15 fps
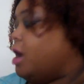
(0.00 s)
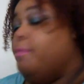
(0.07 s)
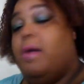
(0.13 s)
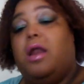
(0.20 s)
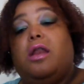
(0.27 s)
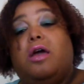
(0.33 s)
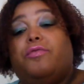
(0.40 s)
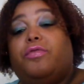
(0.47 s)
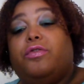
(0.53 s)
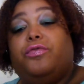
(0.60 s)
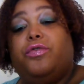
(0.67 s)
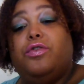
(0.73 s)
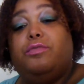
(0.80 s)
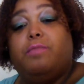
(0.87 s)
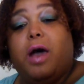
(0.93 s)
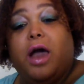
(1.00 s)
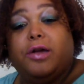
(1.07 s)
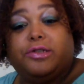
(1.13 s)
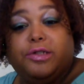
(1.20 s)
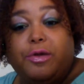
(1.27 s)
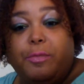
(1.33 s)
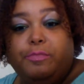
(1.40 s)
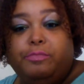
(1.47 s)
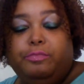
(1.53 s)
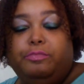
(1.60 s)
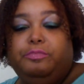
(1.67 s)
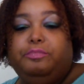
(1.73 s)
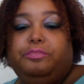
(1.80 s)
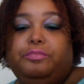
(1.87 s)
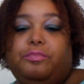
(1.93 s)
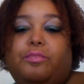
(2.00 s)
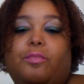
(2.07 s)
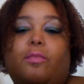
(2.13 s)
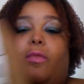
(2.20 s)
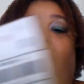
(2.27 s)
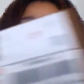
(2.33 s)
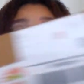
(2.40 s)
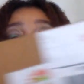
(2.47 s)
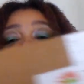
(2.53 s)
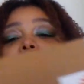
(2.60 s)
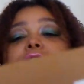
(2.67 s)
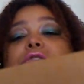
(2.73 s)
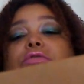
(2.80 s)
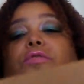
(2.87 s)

My love for food box. These two